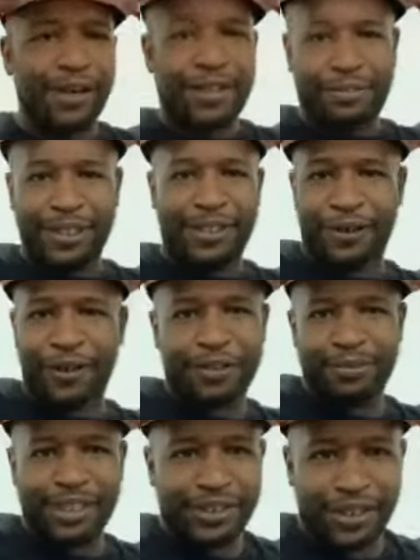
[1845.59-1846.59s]
Let me call
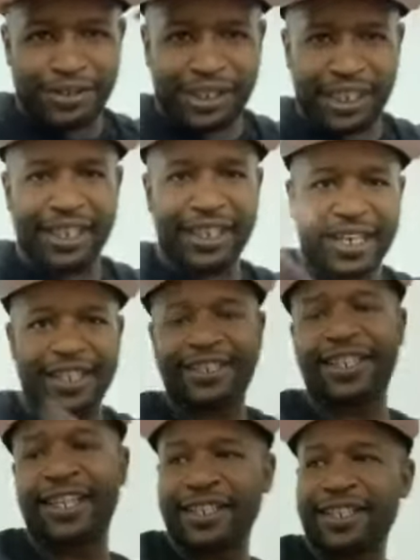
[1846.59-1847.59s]
him and, stay in
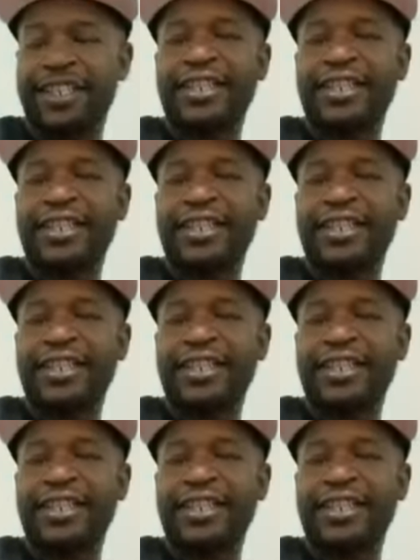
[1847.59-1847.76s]
contact.